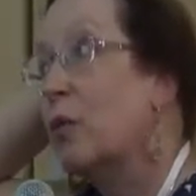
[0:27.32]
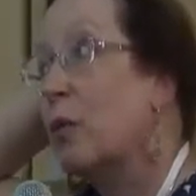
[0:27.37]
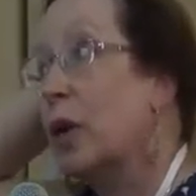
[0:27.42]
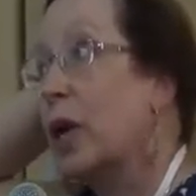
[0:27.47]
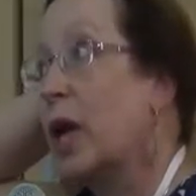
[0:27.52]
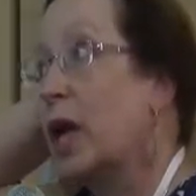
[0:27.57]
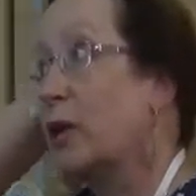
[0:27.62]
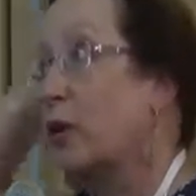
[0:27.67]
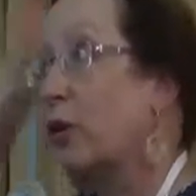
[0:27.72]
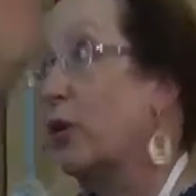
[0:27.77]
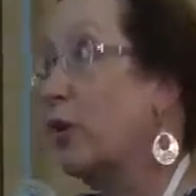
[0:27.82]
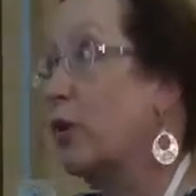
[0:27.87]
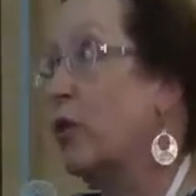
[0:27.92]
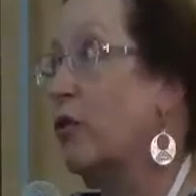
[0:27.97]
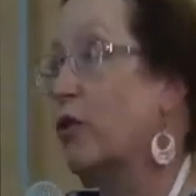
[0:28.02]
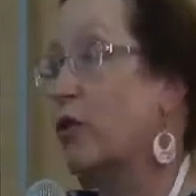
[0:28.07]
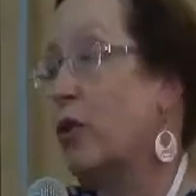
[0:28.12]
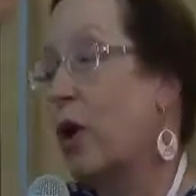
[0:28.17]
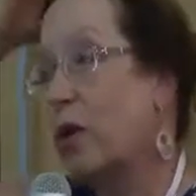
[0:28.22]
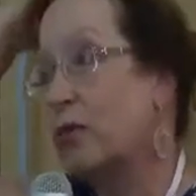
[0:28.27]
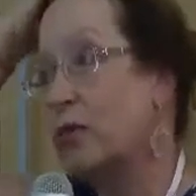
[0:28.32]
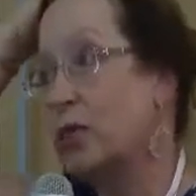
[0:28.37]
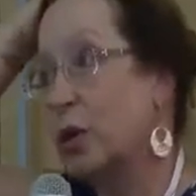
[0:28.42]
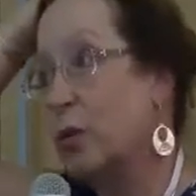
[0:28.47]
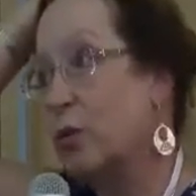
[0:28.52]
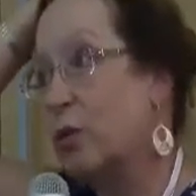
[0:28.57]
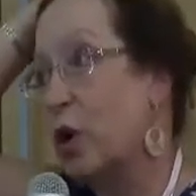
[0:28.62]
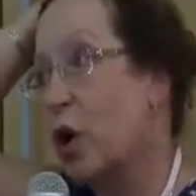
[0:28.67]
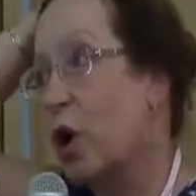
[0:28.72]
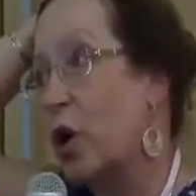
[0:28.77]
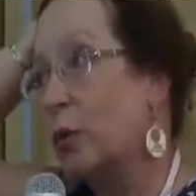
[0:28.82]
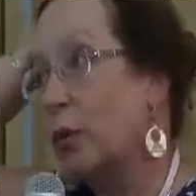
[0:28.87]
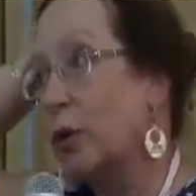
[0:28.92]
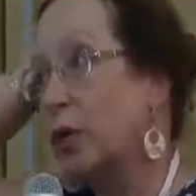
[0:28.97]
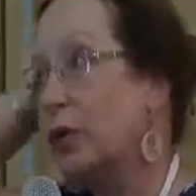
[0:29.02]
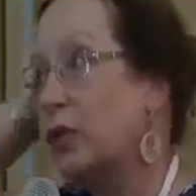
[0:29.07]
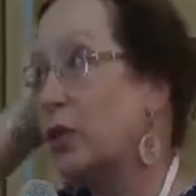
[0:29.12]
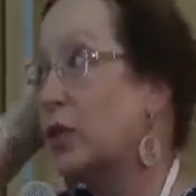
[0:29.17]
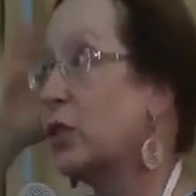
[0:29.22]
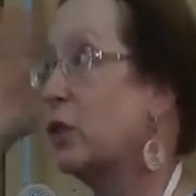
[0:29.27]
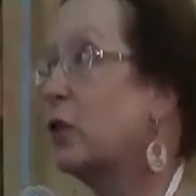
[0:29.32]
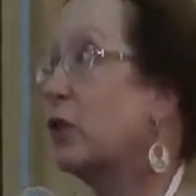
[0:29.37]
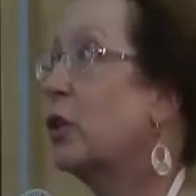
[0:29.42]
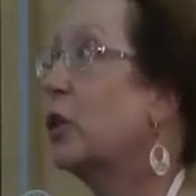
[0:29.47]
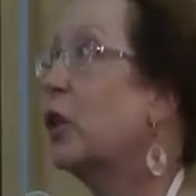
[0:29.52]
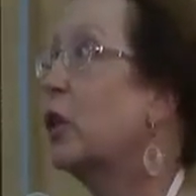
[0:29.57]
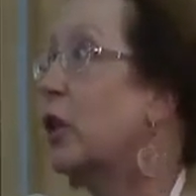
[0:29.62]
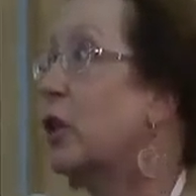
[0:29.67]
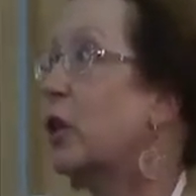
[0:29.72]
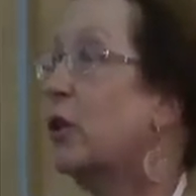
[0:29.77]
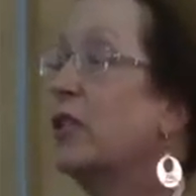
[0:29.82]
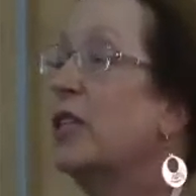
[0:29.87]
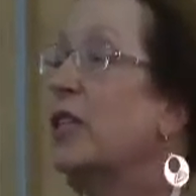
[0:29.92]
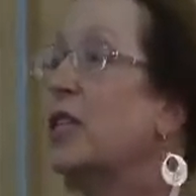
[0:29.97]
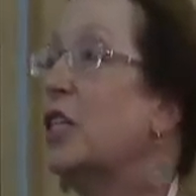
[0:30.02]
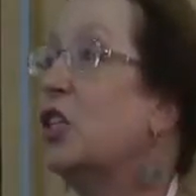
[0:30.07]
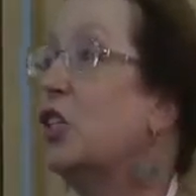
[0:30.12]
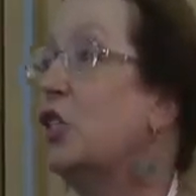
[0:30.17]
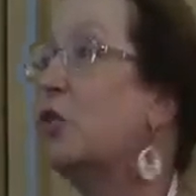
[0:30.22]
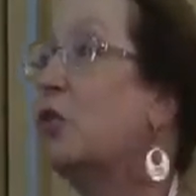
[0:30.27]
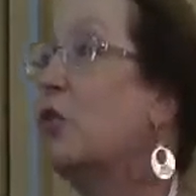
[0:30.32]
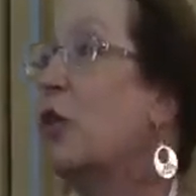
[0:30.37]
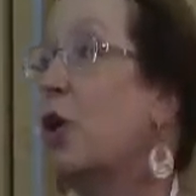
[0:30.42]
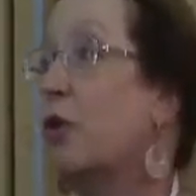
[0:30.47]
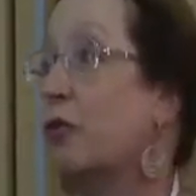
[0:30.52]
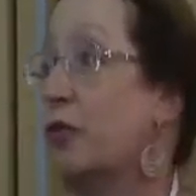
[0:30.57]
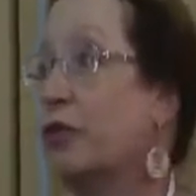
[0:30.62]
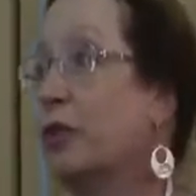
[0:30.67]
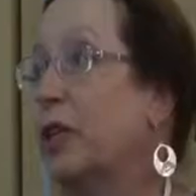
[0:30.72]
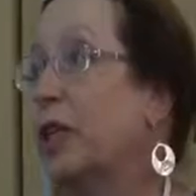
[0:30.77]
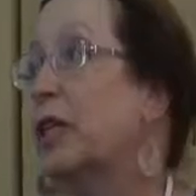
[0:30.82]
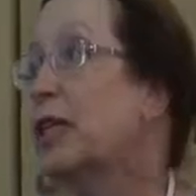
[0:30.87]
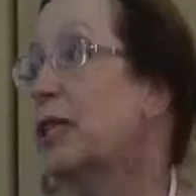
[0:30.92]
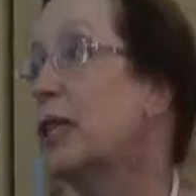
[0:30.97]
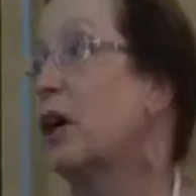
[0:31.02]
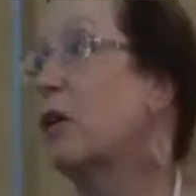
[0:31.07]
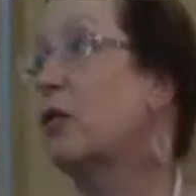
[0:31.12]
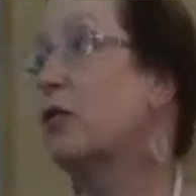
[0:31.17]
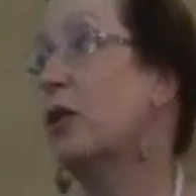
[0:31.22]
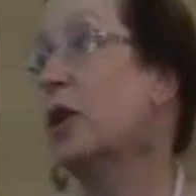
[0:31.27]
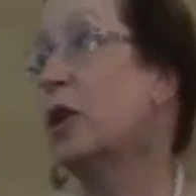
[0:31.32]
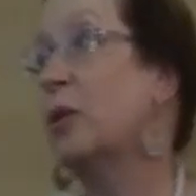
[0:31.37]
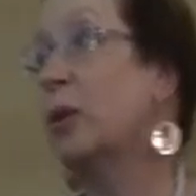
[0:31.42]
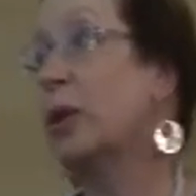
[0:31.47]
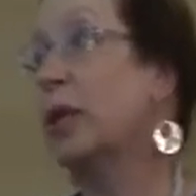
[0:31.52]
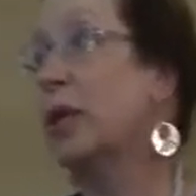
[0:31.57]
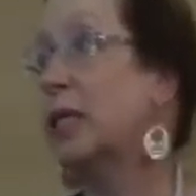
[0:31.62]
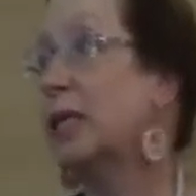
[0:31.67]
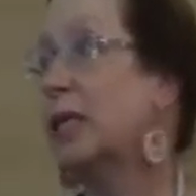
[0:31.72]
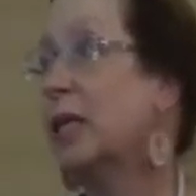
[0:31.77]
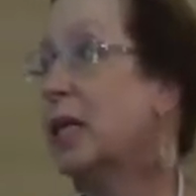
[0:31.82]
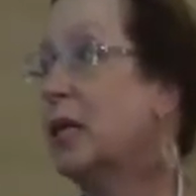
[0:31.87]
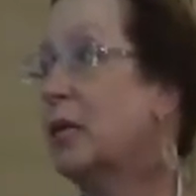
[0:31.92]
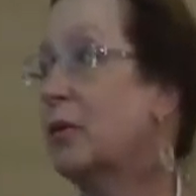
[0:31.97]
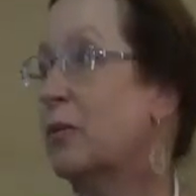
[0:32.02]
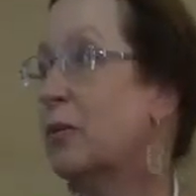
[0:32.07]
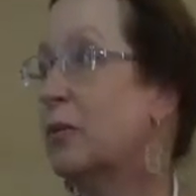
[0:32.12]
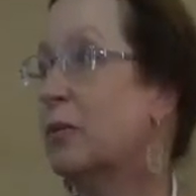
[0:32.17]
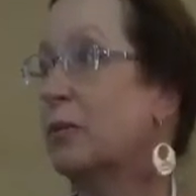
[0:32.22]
but I don't know if you have some comments on uh, this issue of data availability.